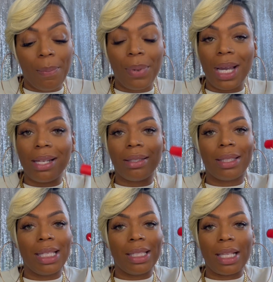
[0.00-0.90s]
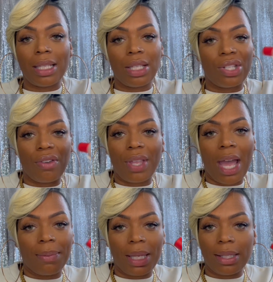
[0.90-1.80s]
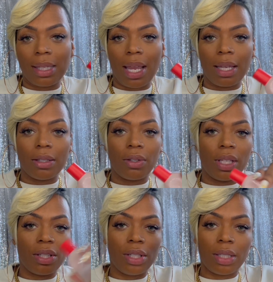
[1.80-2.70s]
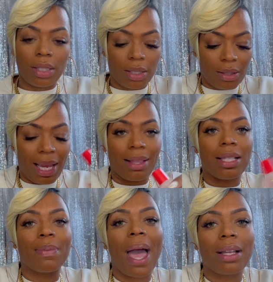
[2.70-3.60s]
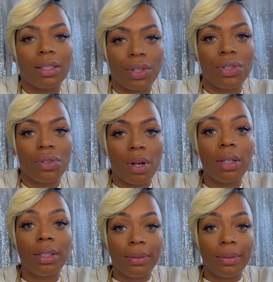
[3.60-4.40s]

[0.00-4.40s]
But this doesn't deserve the hype that it's getting. So let's just take this back to the store.